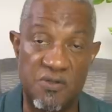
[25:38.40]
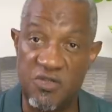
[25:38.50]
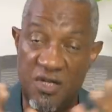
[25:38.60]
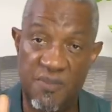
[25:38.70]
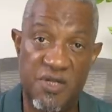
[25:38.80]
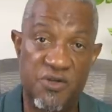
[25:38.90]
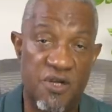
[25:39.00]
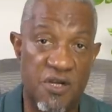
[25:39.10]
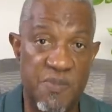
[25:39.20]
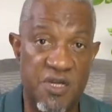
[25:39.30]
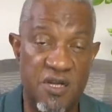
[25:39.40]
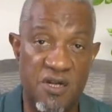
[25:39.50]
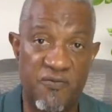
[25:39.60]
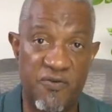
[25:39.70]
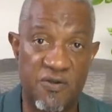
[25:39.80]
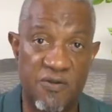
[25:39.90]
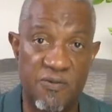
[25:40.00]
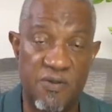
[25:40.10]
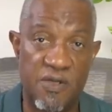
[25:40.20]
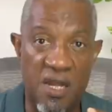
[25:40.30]
Gentlemen, you got to be careful.
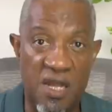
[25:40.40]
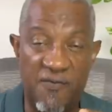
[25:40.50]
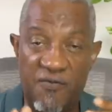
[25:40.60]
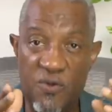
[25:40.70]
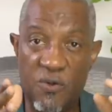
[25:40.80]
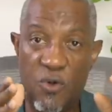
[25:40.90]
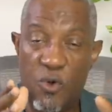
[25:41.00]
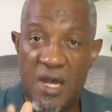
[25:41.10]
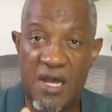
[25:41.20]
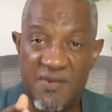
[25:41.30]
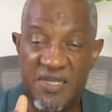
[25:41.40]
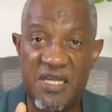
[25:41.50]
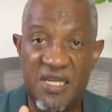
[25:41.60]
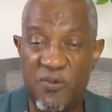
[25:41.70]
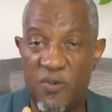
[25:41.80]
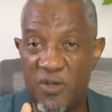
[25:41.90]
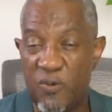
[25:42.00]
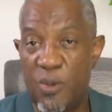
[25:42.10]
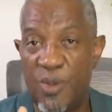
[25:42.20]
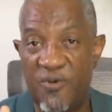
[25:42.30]
If you're cohabitating with a
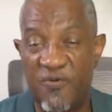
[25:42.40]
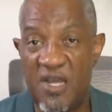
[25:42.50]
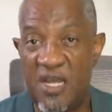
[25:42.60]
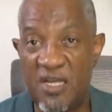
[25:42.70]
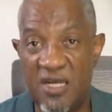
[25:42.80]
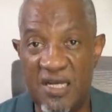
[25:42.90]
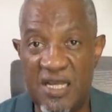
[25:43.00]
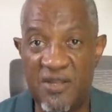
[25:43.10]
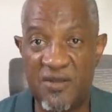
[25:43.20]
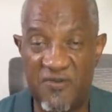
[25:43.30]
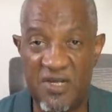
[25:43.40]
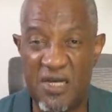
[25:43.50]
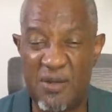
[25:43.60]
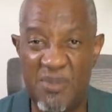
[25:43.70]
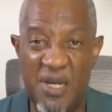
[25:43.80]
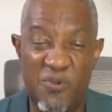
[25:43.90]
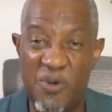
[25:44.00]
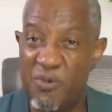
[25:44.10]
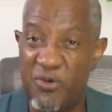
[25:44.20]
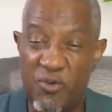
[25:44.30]
woman for any length of time,
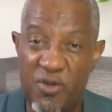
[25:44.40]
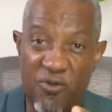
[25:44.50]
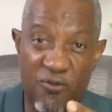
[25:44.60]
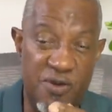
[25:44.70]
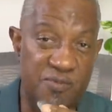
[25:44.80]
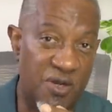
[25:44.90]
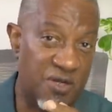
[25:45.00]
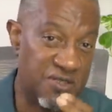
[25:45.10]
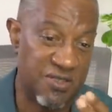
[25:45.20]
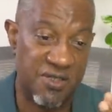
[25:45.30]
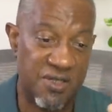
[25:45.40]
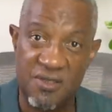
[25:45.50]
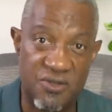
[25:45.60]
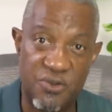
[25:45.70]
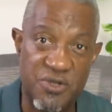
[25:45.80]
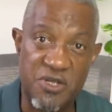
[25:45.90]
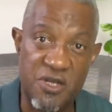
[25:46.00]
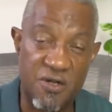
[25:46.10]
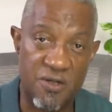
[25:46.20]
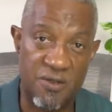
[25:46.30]
anywhere between three months to a
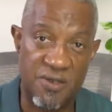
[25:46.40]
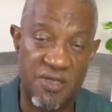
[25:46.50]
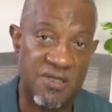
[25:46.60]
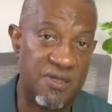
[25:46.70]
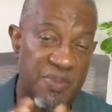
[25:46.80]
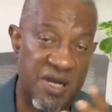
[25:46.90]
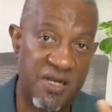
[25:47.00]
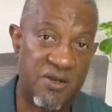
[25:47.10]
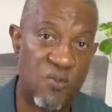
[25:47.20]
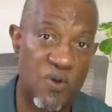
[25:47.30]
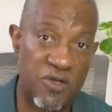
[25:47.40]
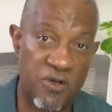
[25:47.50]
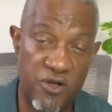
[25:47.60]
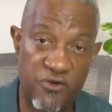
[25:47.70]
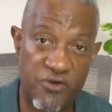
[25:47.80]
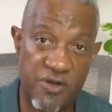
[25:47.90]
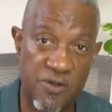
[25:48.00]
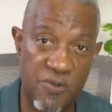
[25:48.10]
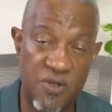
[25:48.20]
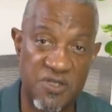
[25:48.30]
year, depending on what country
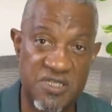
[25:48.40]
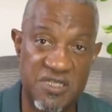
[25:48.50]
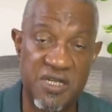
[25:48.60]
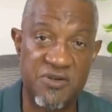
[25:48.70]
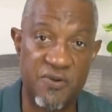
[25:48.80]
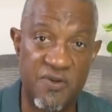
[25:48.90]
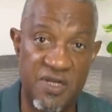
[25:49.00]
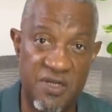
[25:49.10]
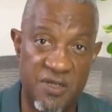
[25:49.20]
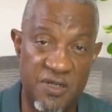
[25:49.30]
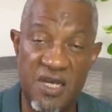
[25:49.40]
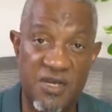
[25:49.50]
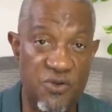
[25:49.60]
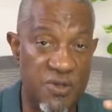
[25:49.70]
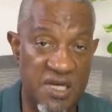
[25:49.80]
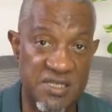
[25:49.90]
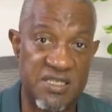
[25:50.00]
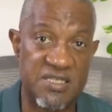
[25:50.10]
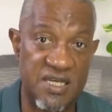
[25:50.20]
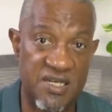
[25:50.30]
or what state you're in, and you guys
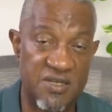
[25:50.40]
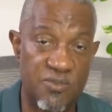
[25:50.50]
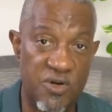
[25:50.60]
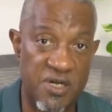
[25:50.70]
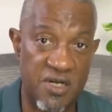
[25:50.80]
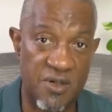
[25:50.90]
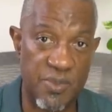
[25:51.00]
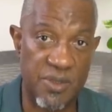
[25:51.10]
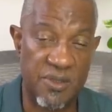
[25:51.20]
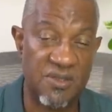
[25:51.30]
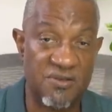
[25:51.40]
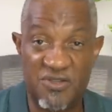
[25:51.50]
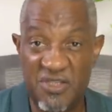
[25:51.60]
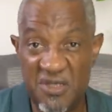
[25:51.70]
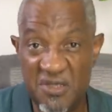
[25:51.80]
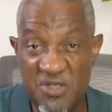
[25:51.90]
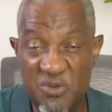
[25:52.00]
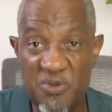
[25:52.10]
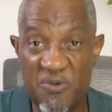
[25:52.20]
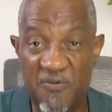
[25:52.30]
decide to break up, she could
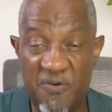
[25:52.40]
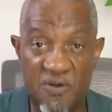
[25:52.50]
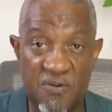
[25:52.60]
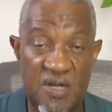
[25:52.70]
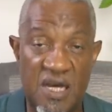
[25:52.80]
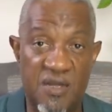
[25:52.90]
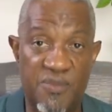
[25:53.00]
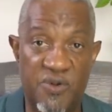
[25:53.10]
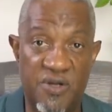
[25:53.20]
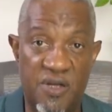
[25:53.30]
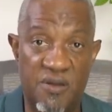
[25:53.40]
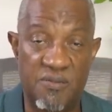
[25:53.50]
sue you for alimony